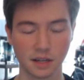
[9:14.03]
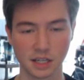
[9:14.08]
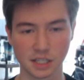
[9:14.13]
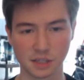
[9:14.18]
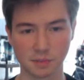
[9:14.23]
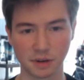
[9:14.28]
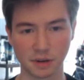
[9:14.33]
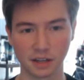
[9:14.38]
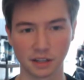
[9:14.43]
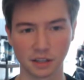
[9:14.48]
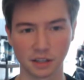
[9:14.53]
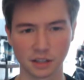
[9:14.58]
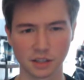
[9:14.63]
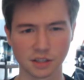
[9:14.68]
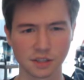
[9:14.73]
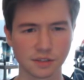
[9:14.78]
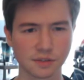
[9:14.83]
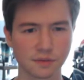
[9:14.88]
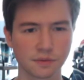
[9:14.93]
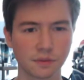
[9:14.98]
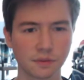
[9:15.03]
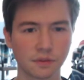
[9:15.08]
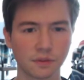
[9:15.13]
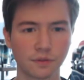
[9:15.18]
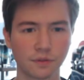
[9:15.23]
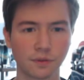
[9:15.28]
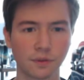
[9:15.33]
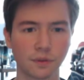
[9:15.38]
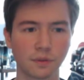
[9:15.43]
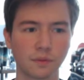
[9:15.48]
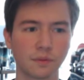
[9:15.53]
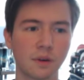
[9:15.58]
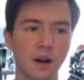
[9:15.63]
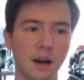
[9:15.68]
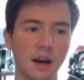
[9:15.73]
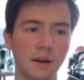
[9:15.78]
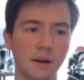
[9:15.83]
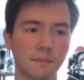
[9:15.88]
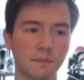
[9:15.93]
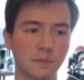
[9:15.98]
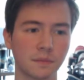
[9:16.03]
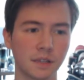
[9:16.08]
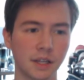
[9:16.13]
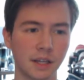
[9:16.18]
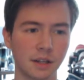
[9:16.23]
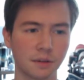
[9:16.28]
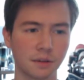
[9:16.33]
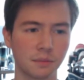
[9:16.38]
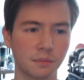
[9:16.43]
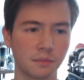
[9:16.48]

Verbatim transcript: hispania is um, later